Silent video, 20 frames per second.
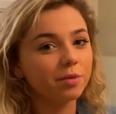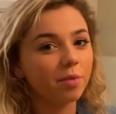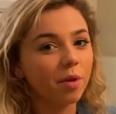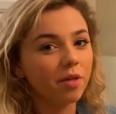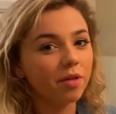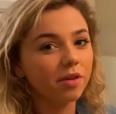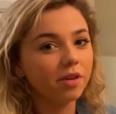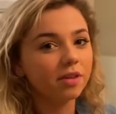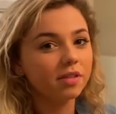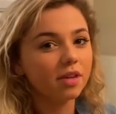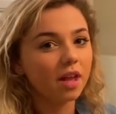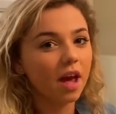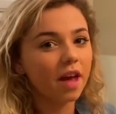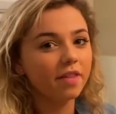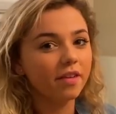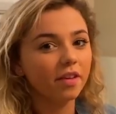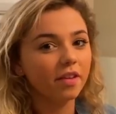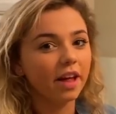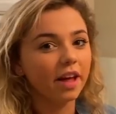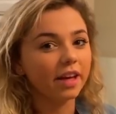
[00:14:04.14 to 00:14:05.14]
Brothers, and
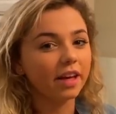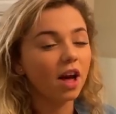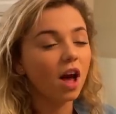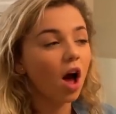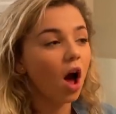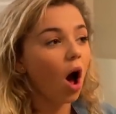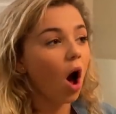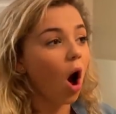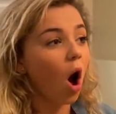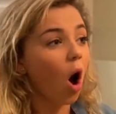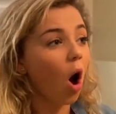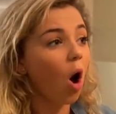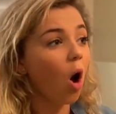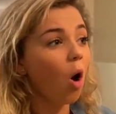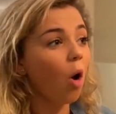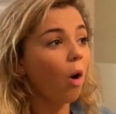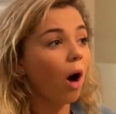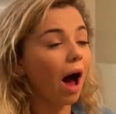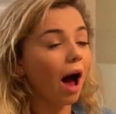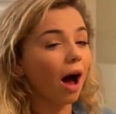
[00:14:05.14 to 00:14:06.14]
they're like,
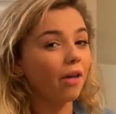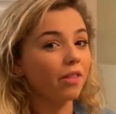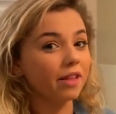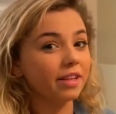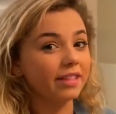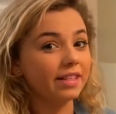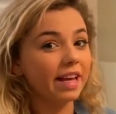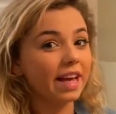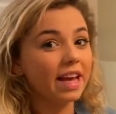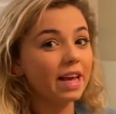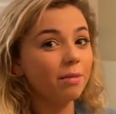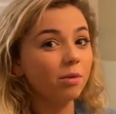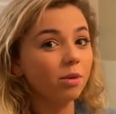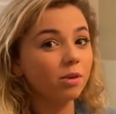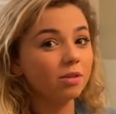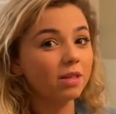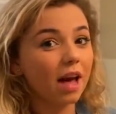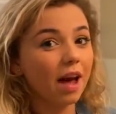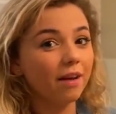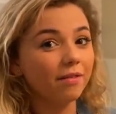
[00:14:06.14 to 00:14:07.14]
oh, how the
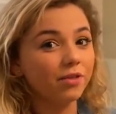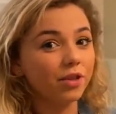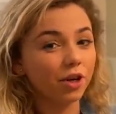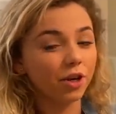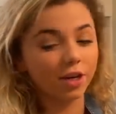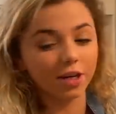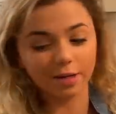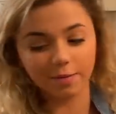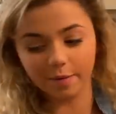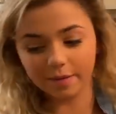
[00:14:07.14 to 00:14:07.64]
tables have turned.